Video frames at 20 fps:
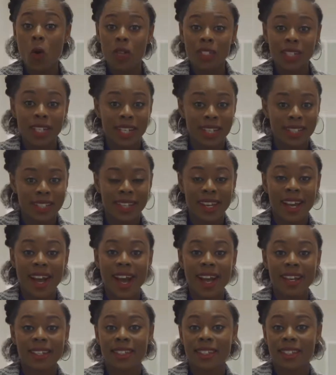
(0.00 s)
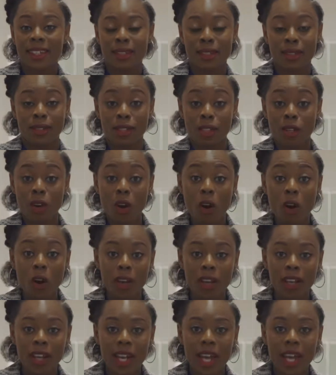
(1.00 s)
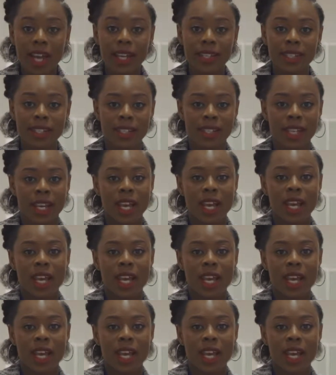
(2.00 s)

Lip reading: odorless gas. It is colorless.